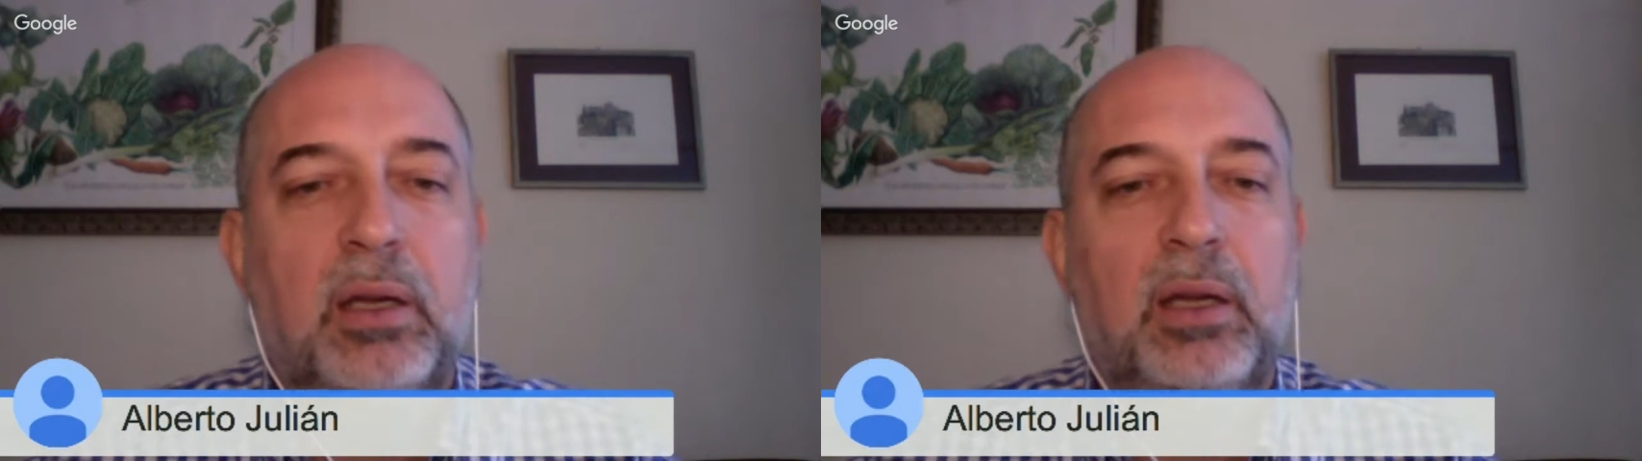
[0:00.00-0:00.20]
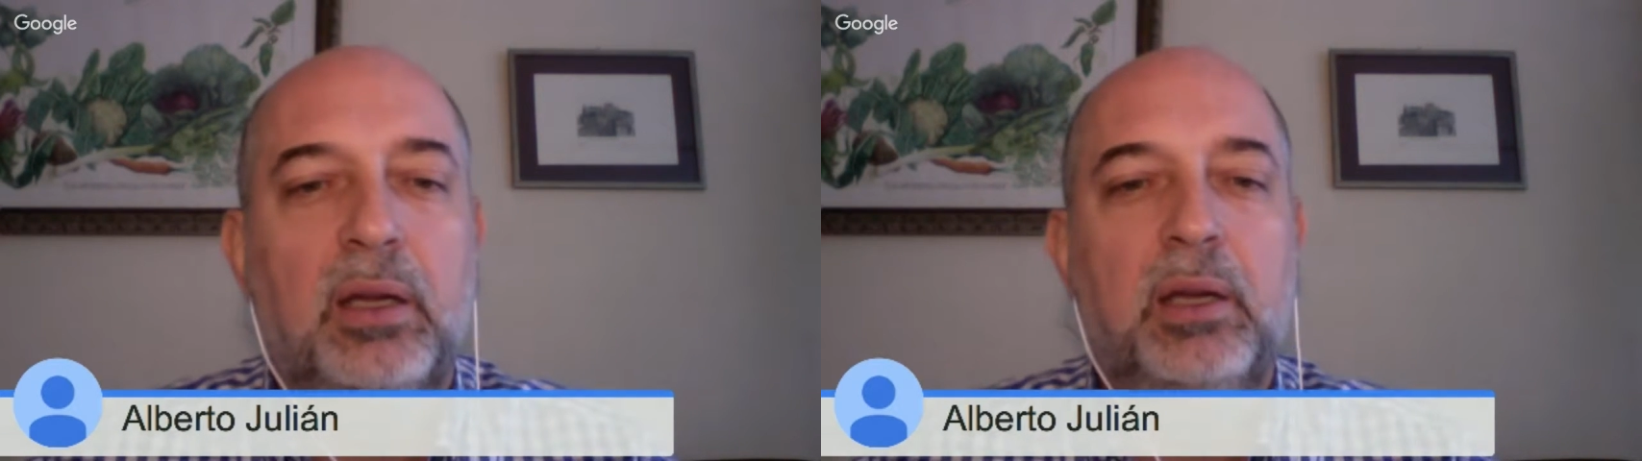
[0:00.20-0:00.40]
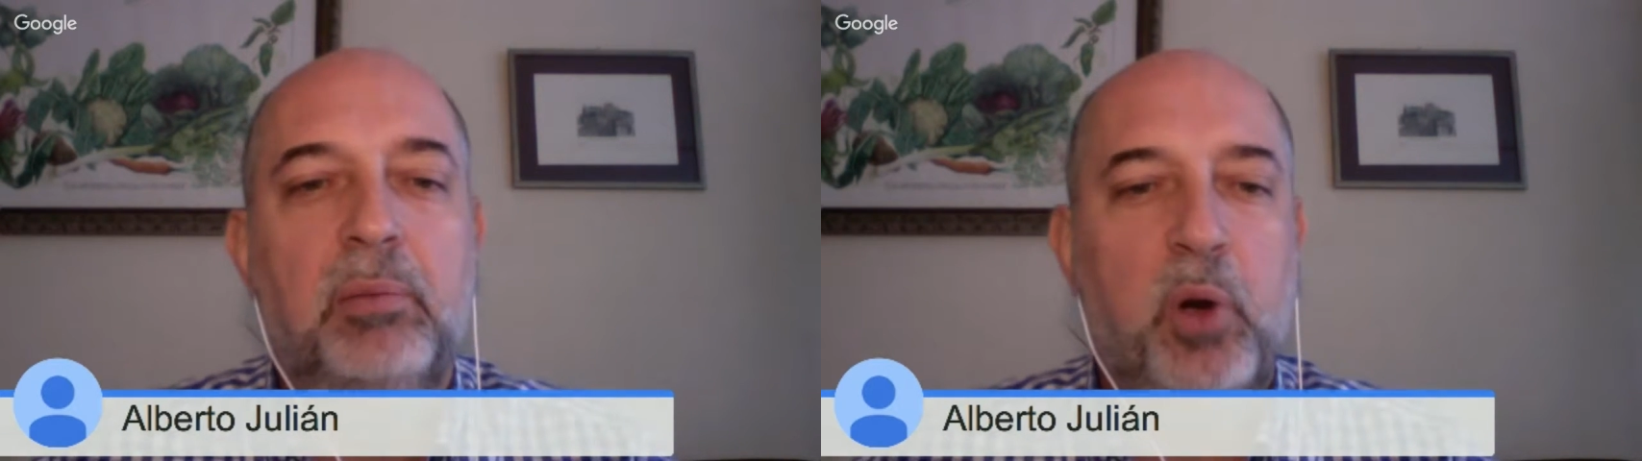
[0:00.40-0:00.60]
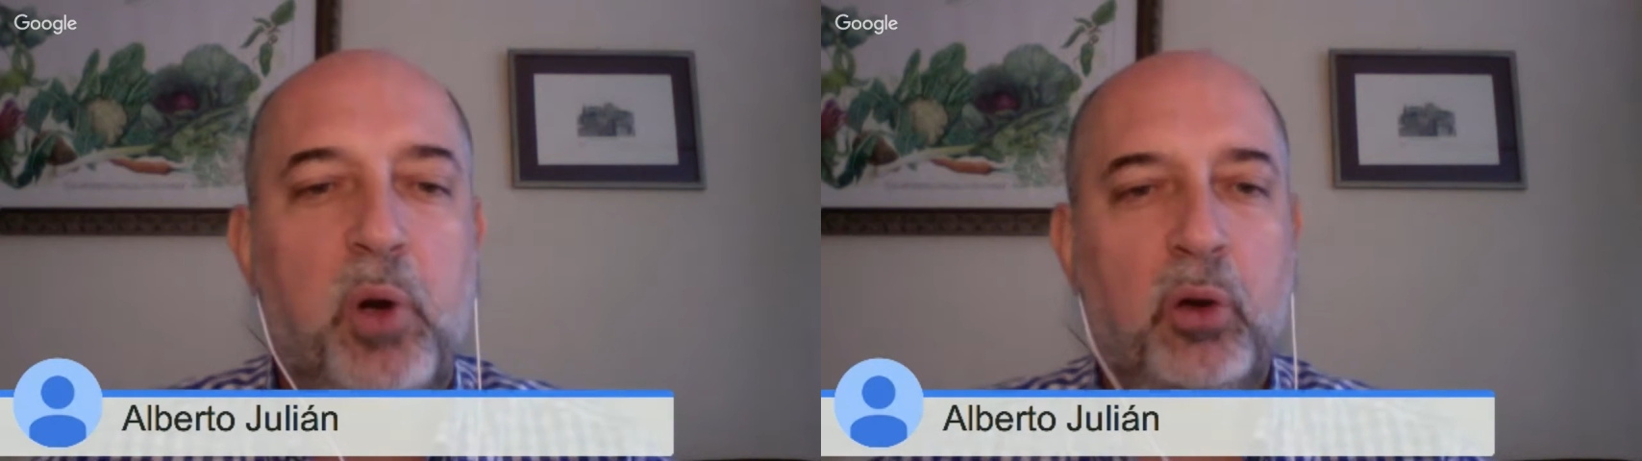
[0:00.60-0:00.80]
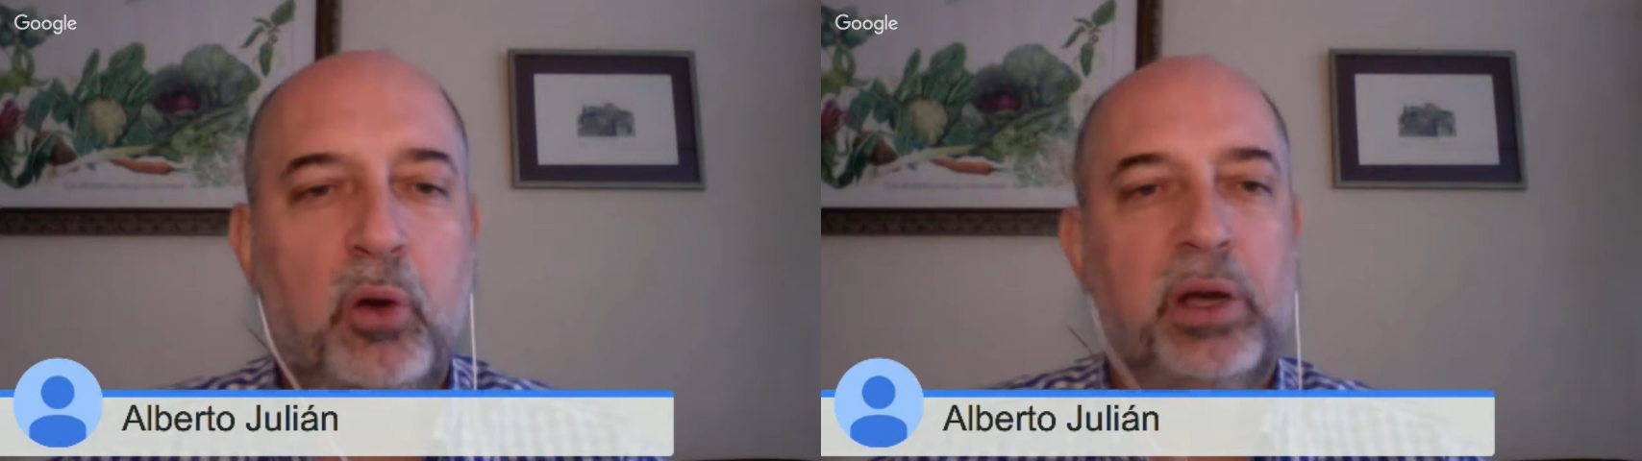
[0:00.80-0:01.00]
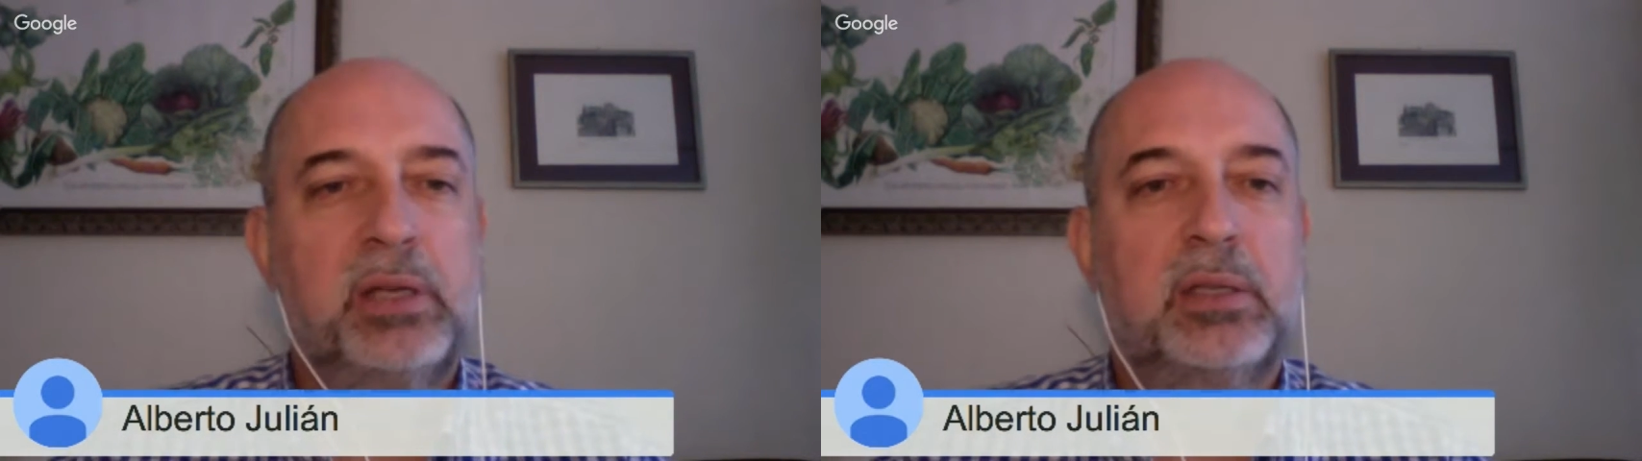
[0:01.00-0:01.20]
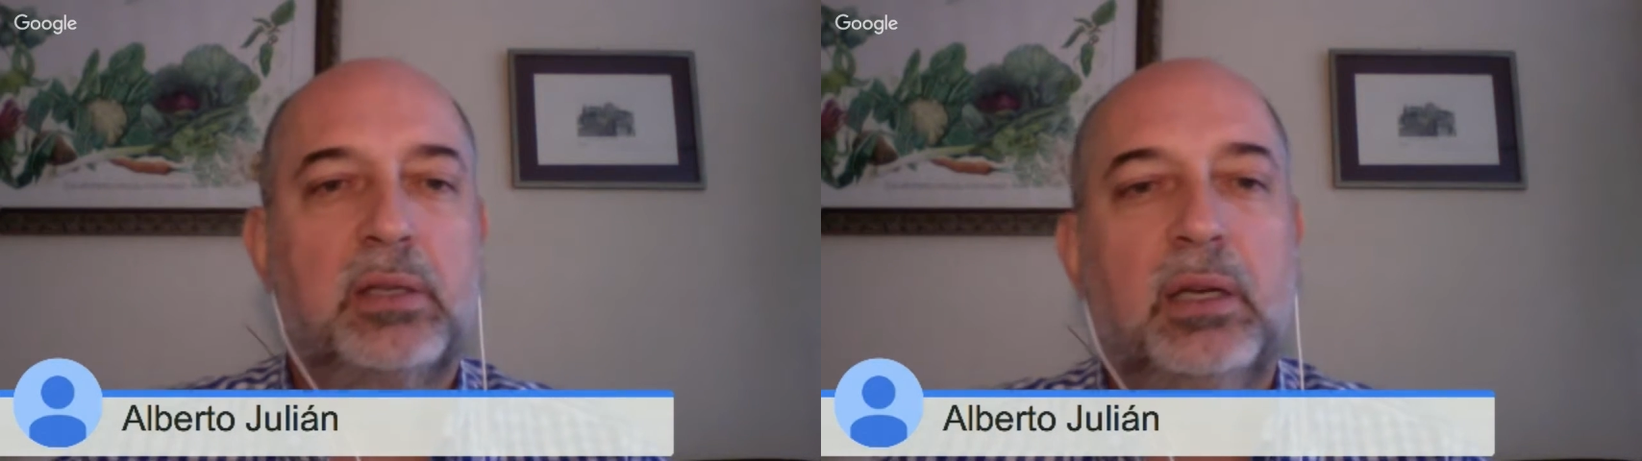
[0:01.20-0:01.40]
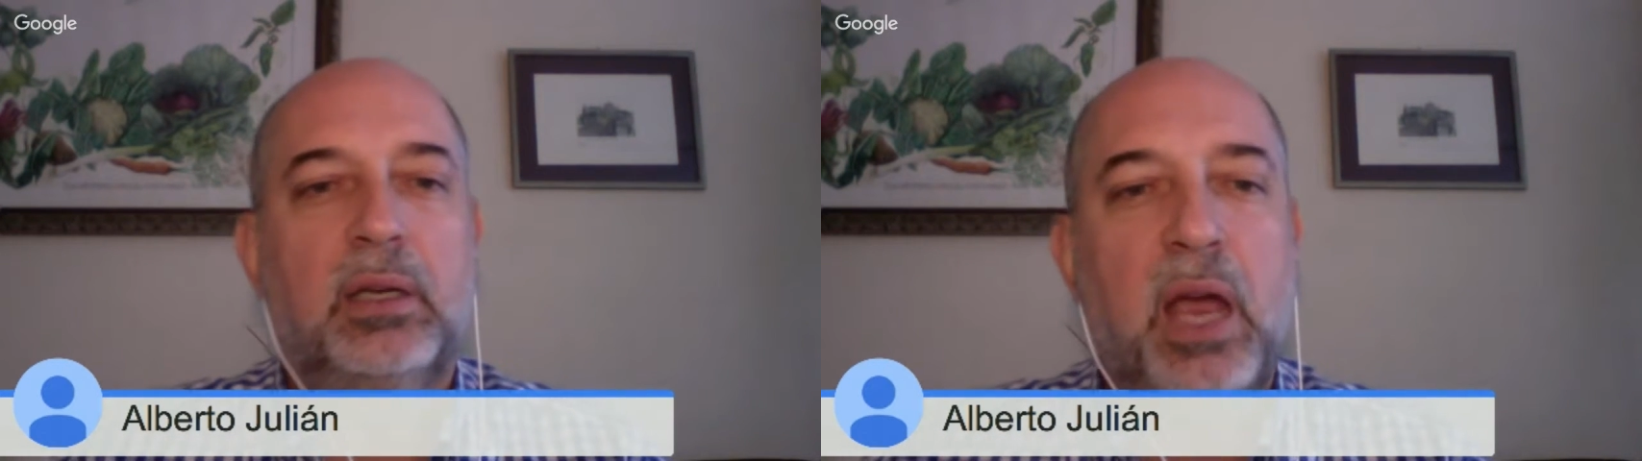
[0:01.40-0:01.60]
progress
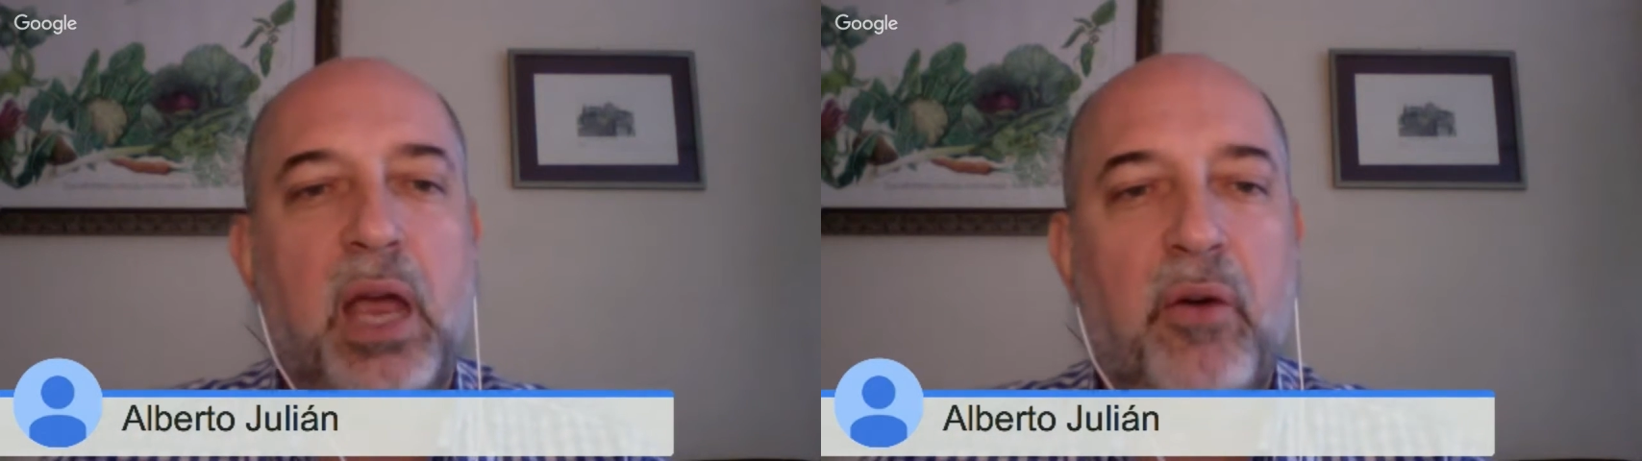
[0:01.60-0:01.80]
area